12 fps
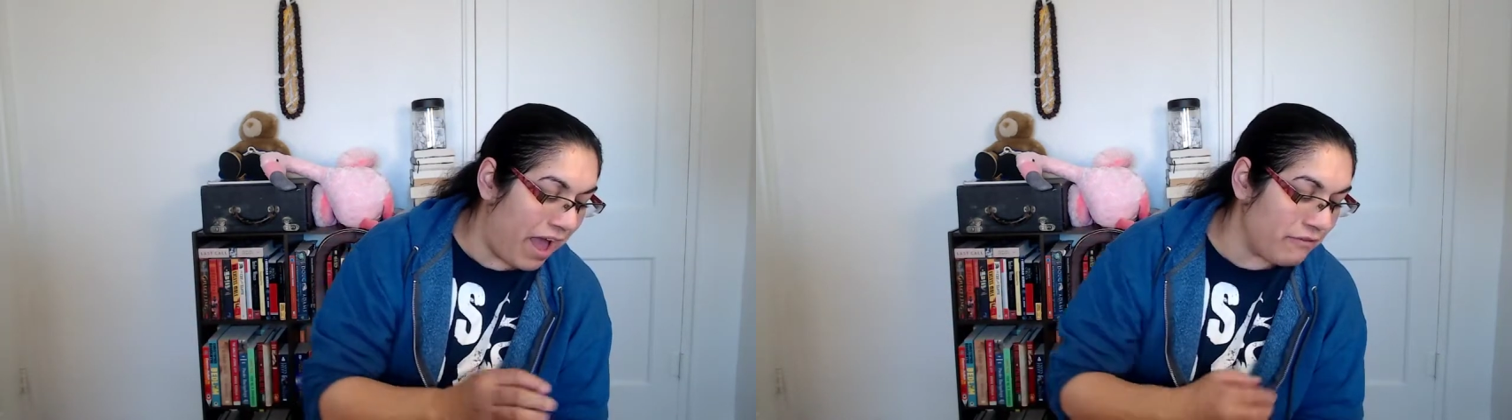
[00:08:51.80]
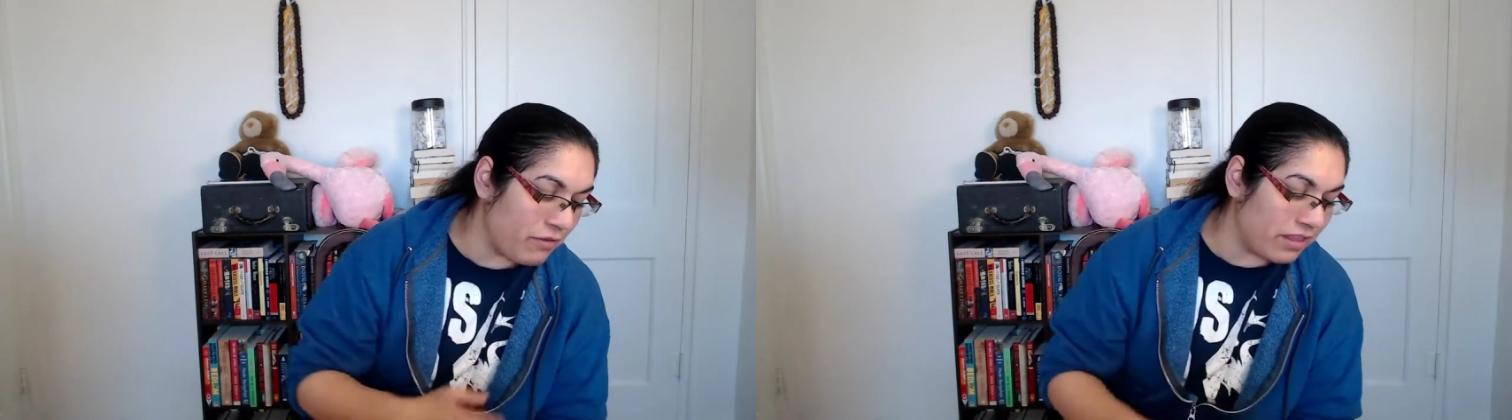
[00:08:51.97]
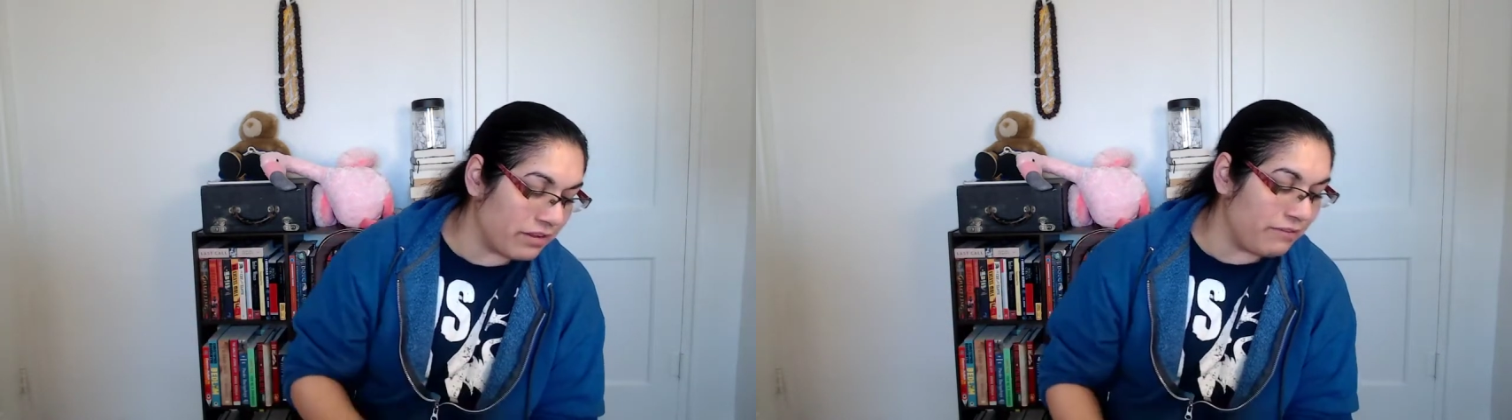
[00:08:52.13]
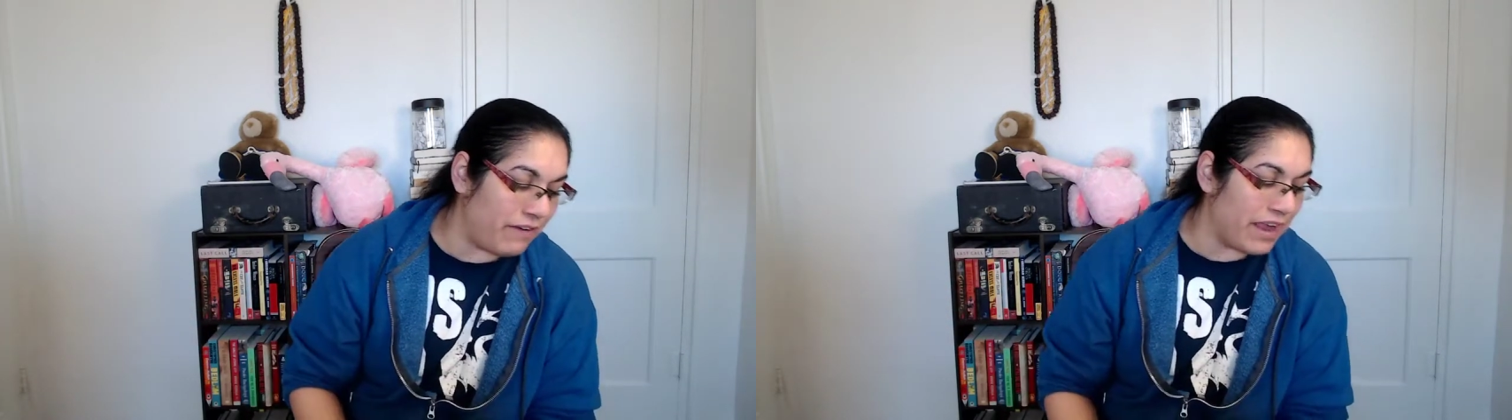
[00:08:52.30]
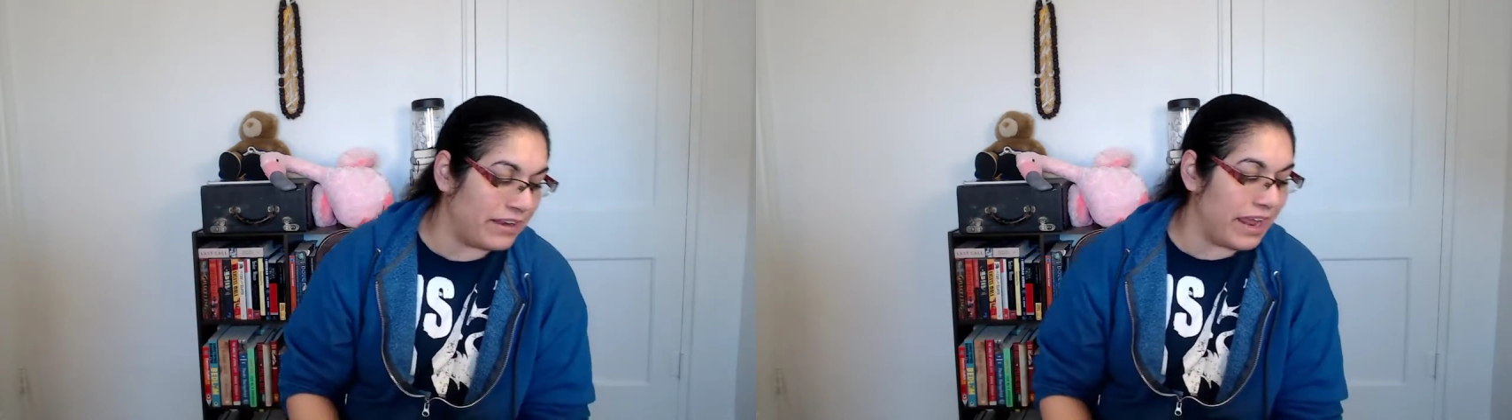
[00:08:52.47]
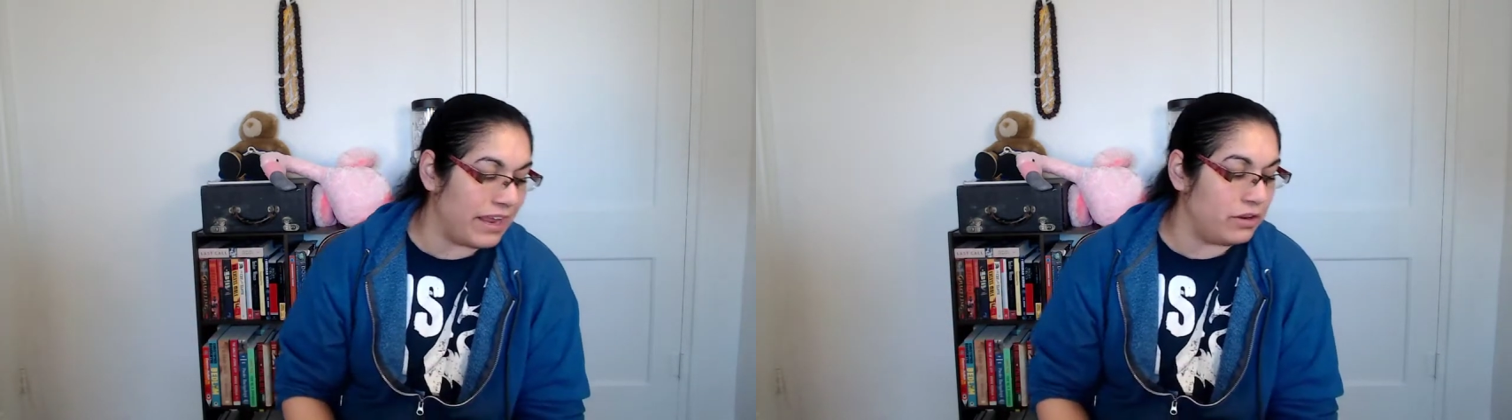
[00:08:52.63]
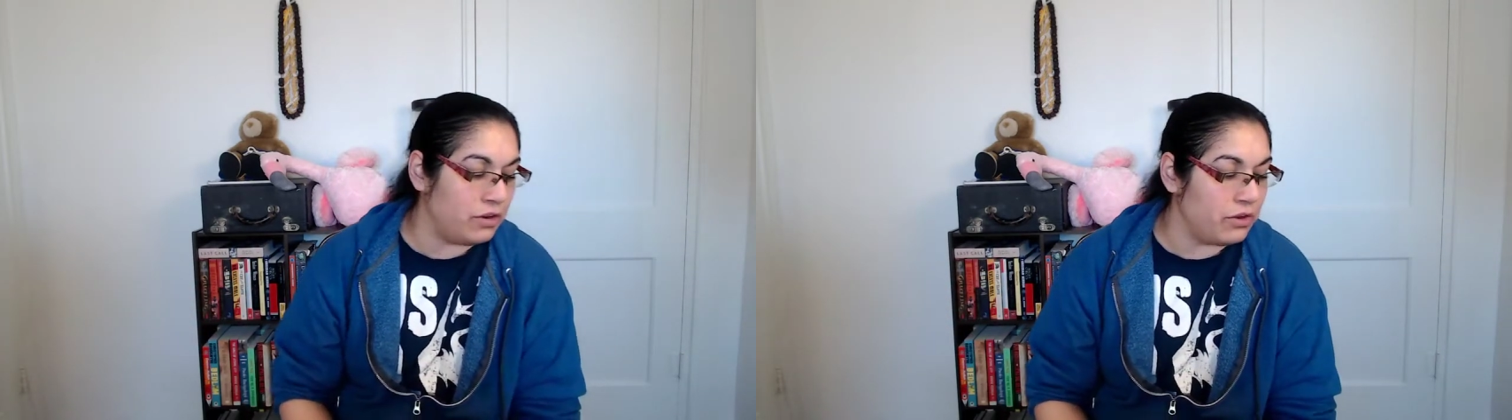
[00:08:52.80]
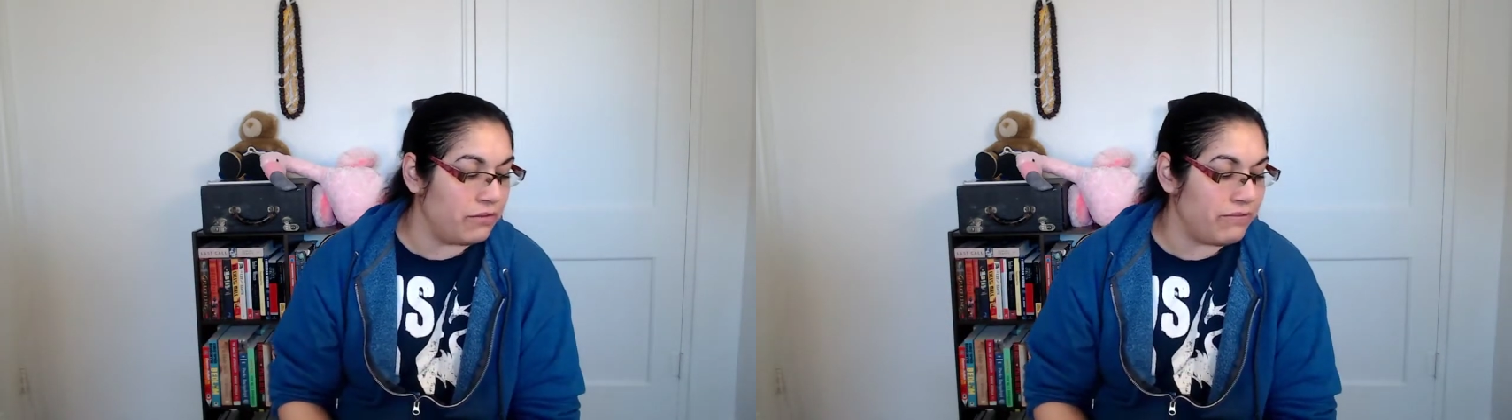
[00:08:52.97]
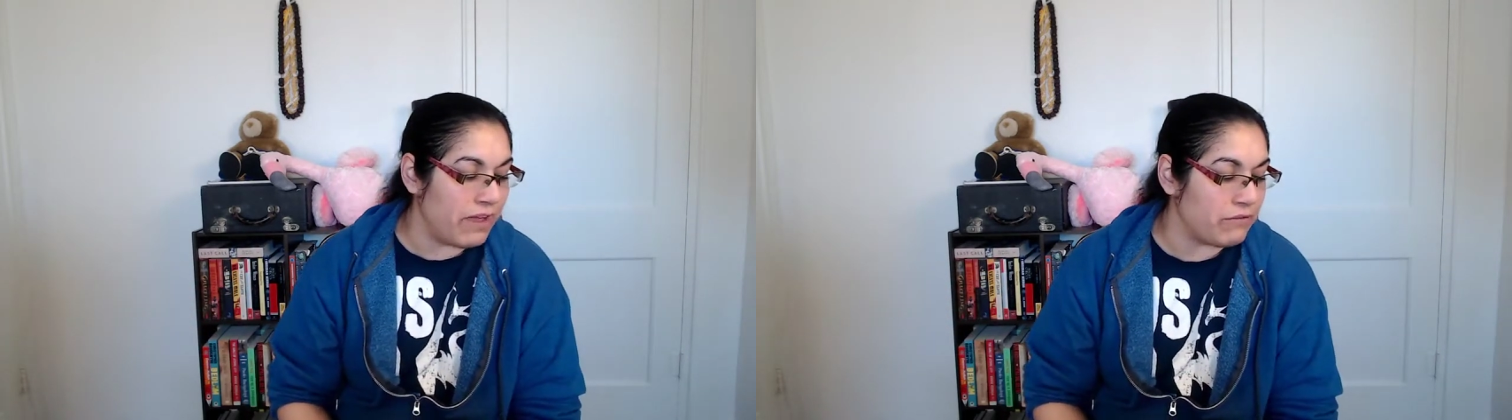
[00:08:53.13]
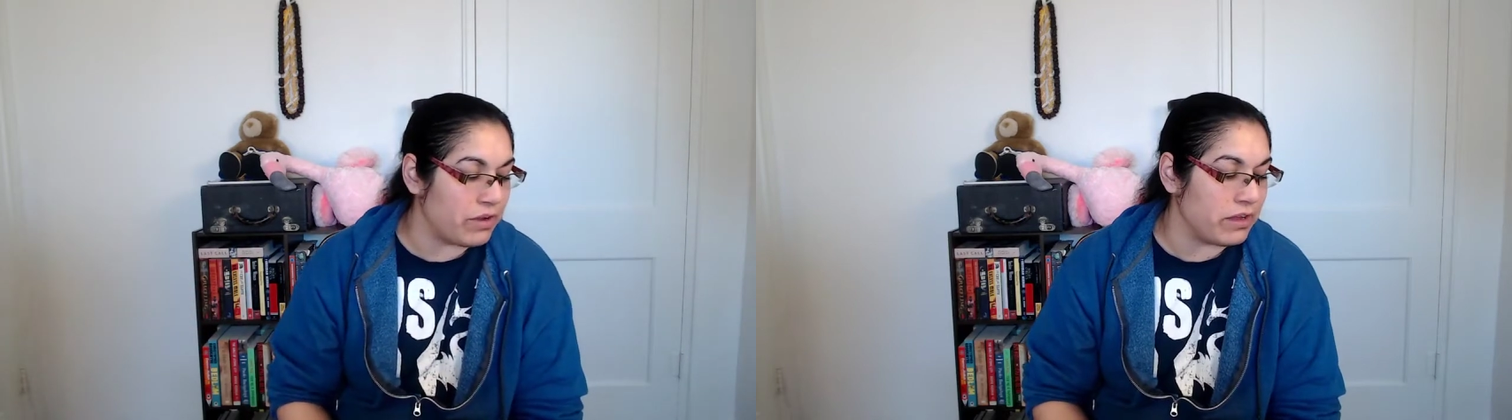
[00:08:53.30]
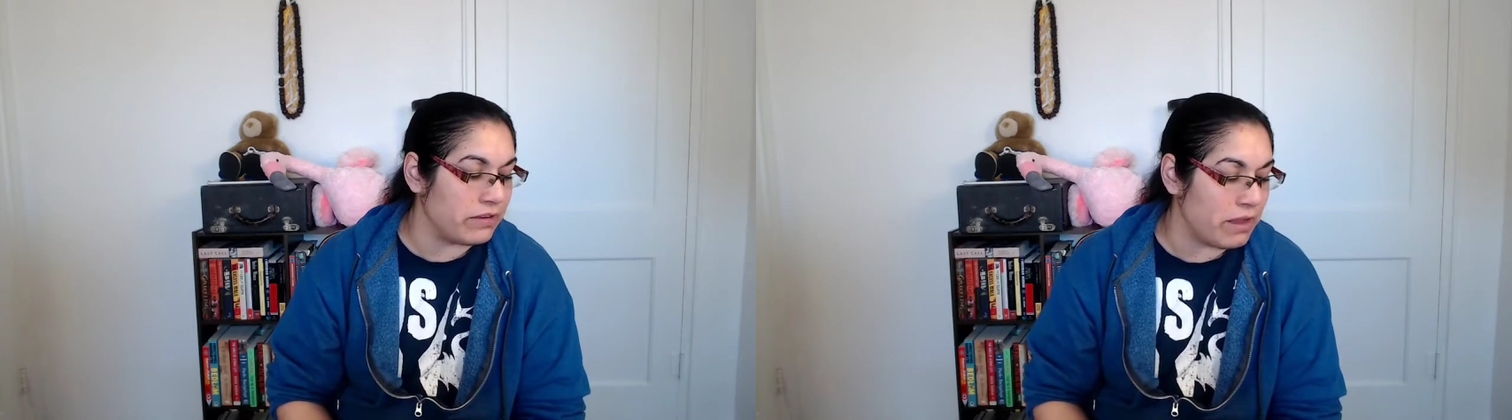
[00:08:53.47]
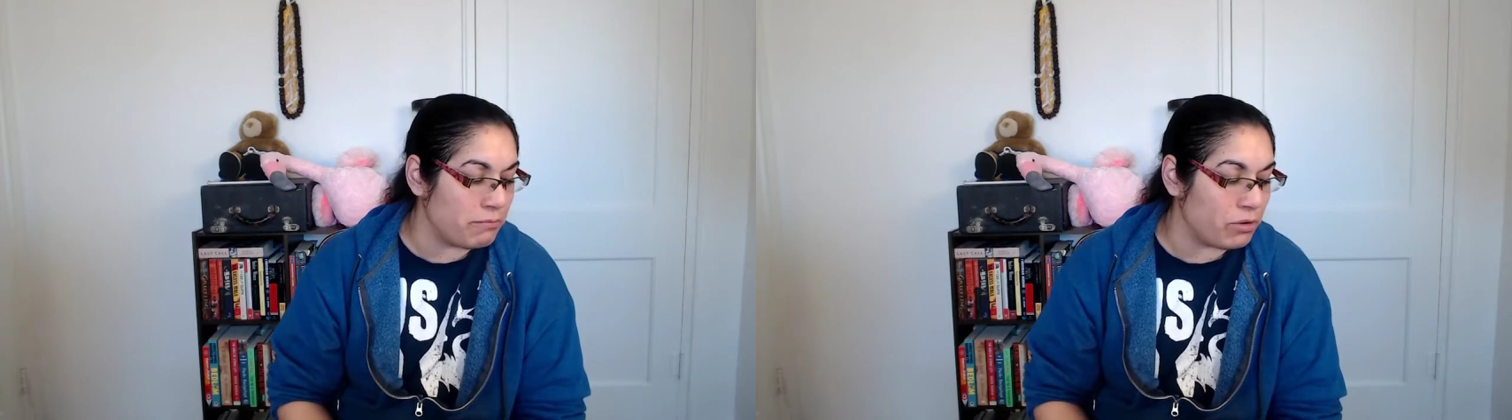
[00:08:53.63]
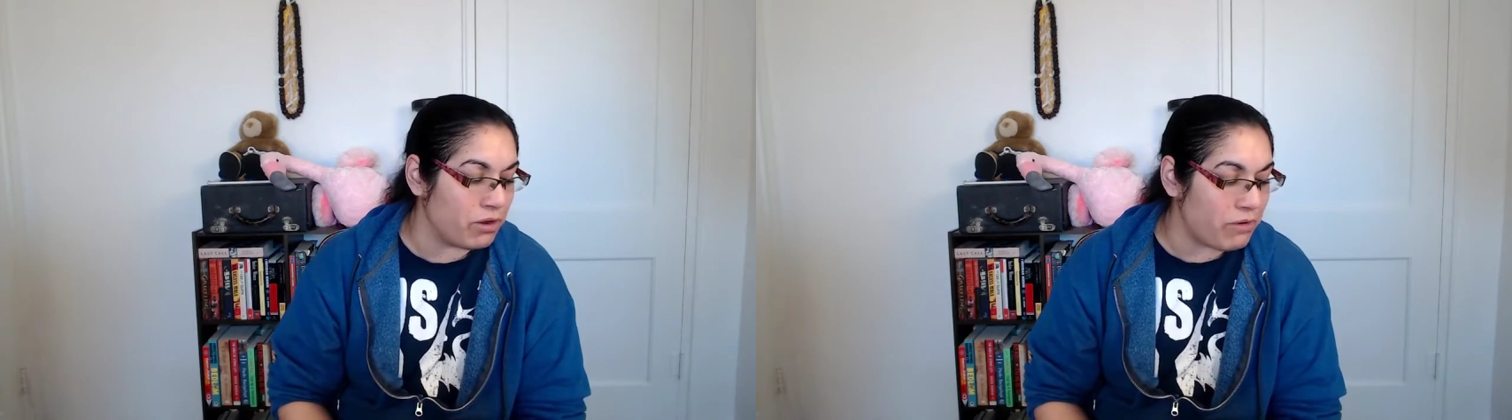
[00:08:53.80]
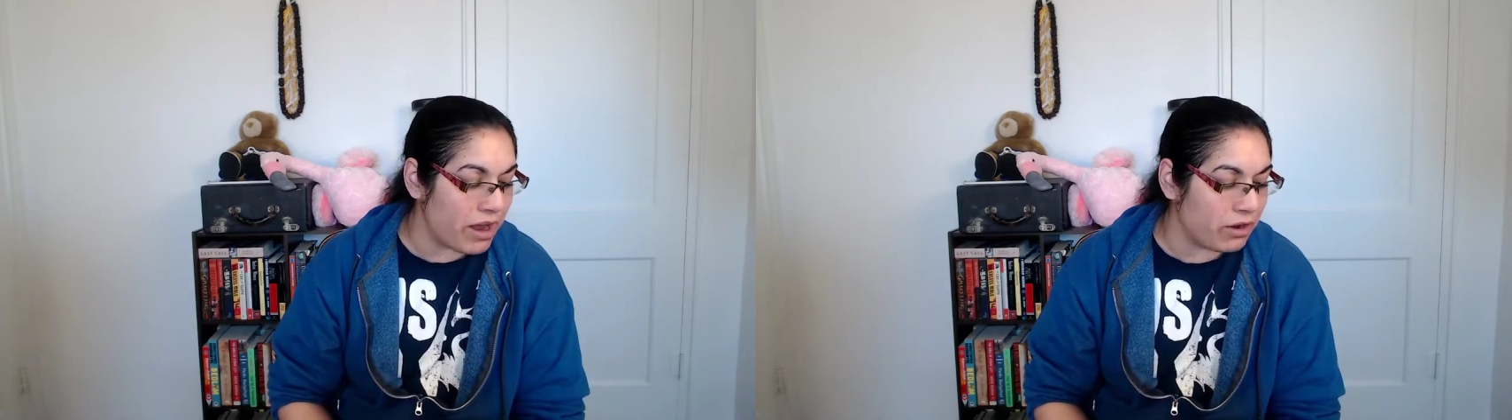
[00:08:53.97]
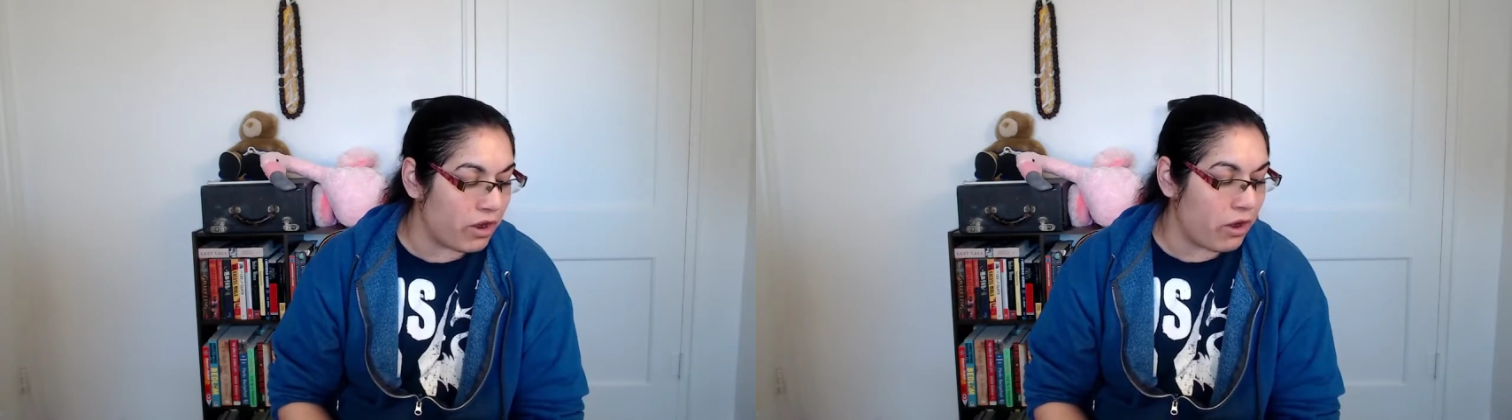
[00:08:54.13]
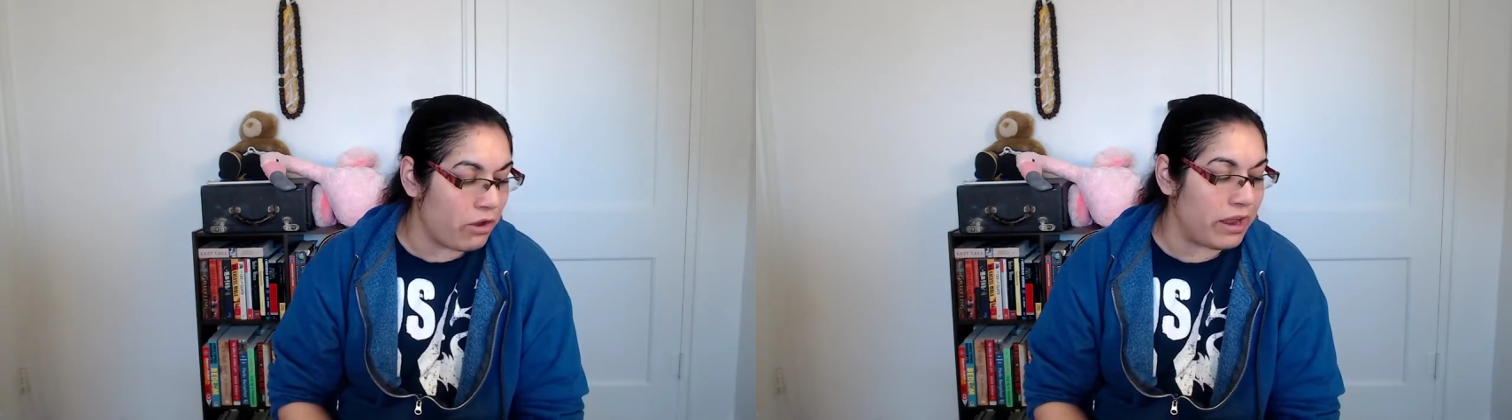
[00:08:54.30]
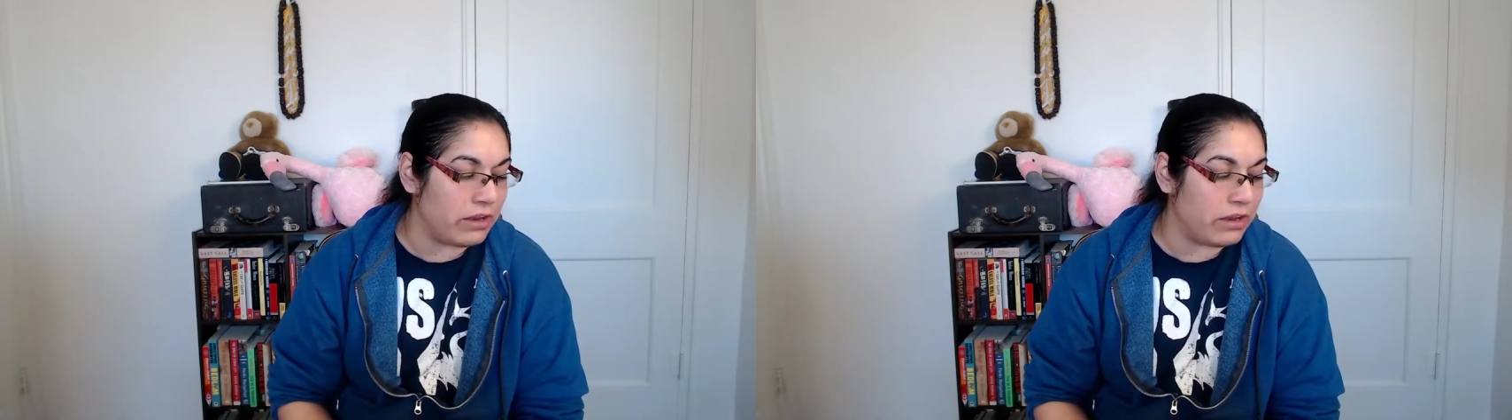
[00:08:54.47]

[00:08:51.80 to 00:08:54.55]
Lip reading: rather find a new favorite contemporary writer or a